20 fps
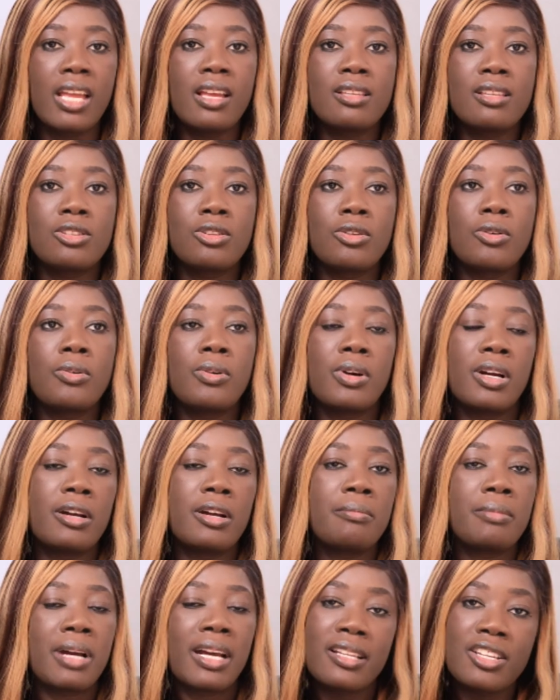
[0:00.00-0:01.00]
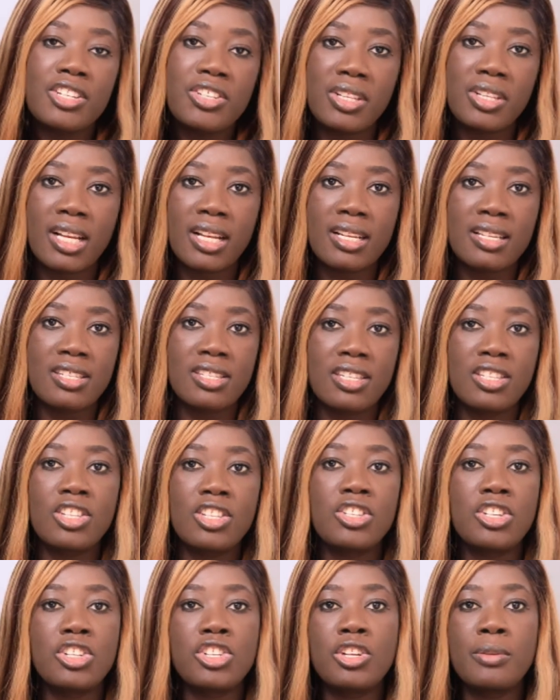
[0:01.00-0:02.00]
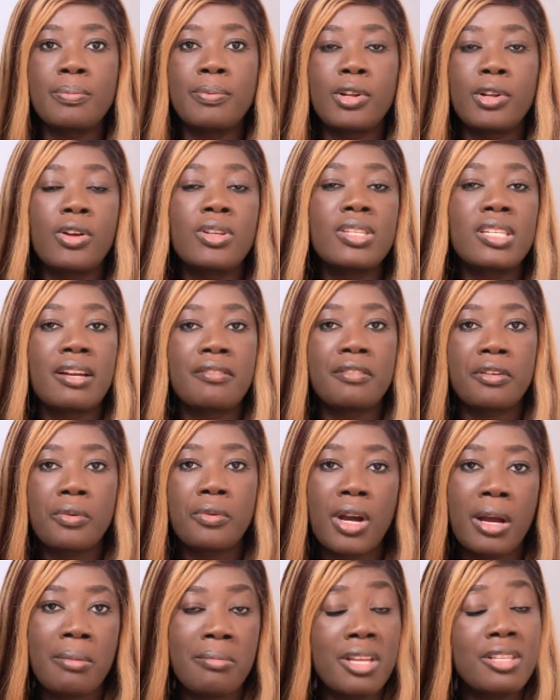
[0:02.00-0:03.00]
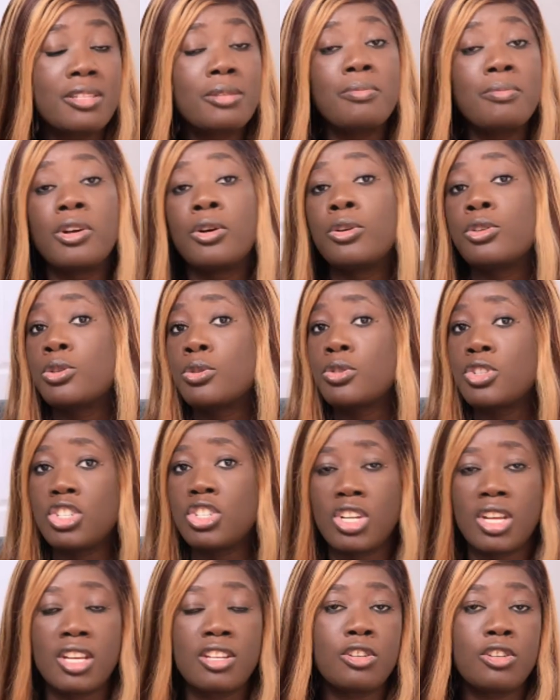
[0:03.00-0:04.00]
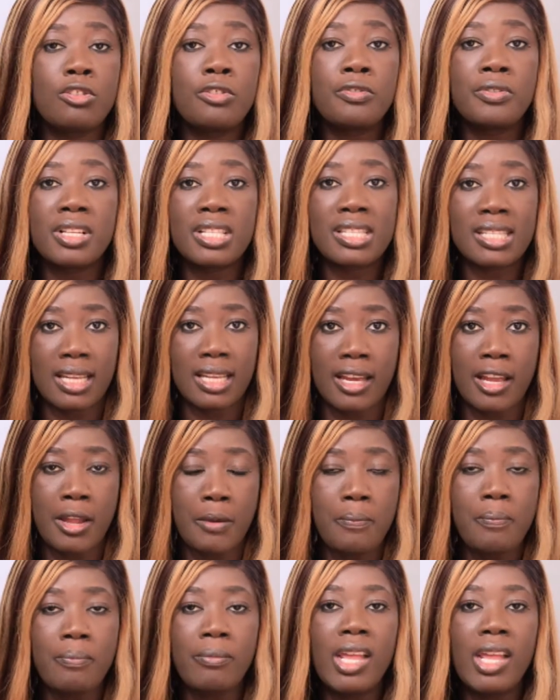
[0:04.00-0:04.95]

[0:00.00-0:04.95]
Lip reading: So additionally, citizenship laws and requirements may also change over time.